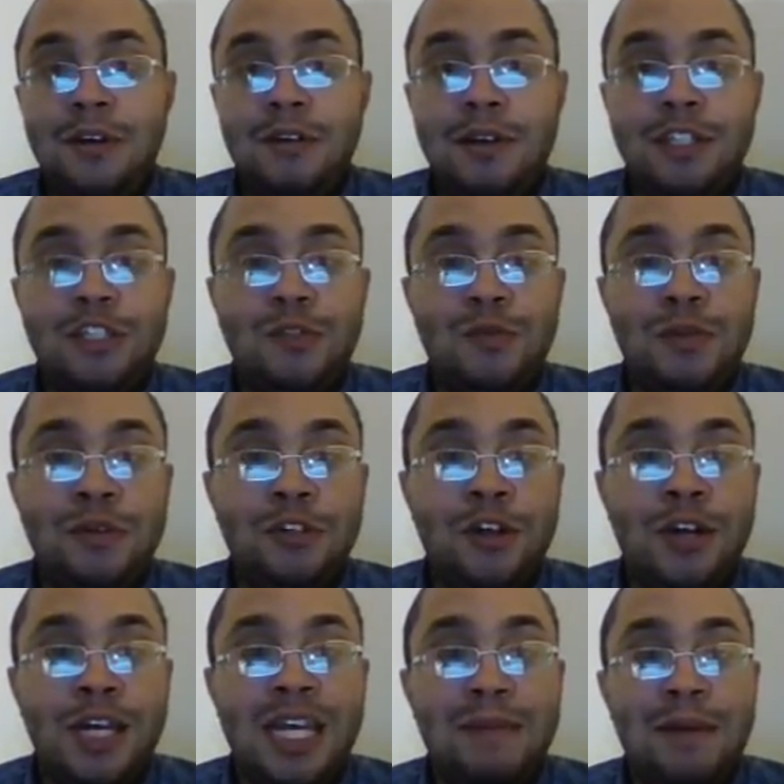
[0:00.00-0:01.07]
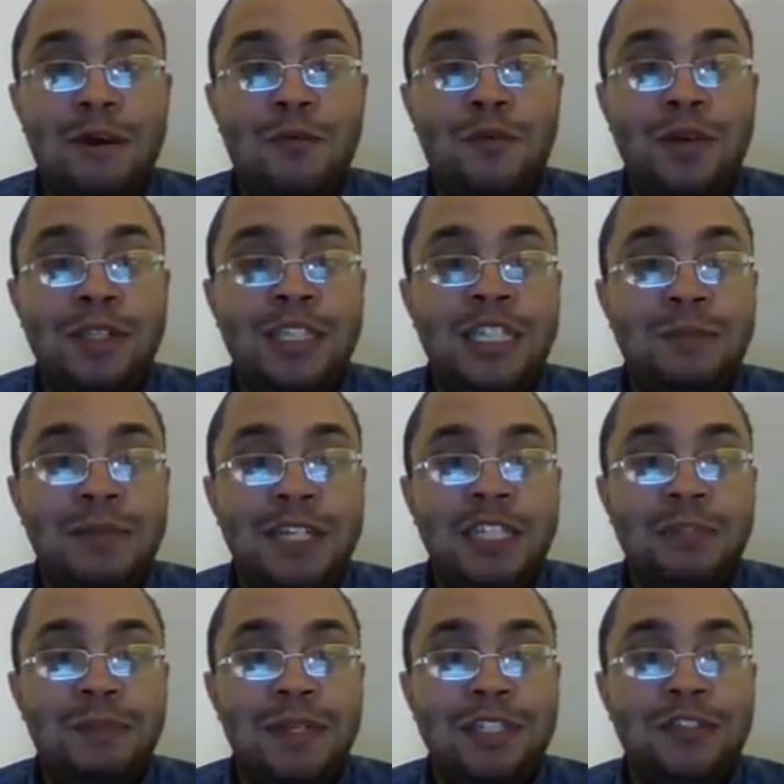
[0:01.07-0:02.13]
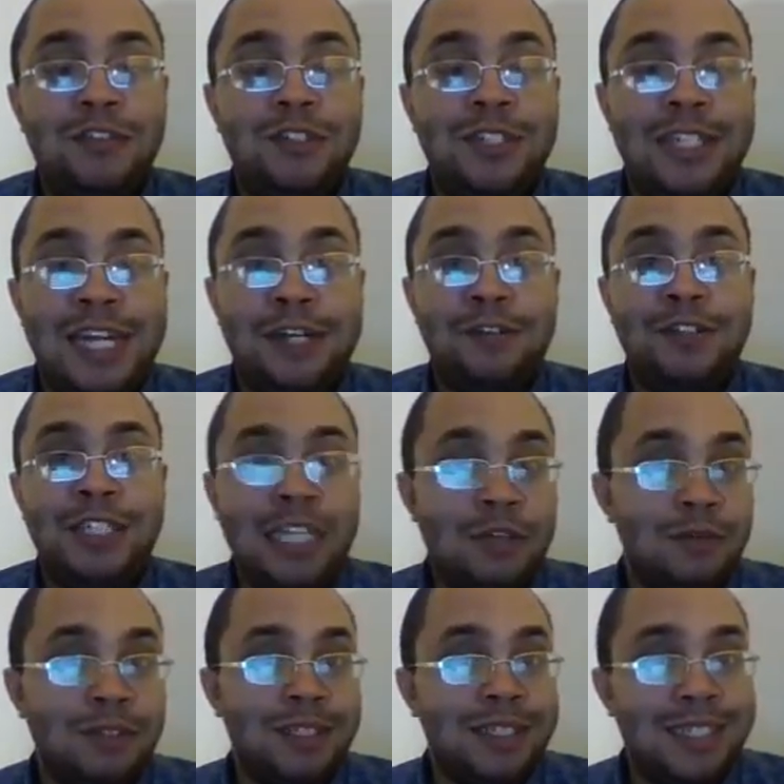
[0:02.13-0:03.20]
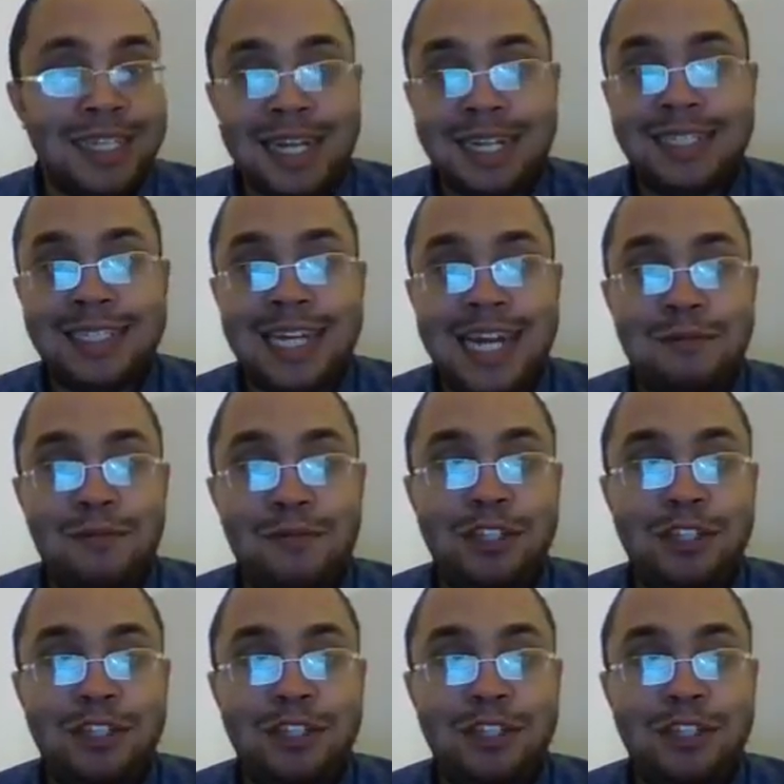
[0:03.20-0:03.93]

All right, so we were talking about one space pincer standard sequences last time.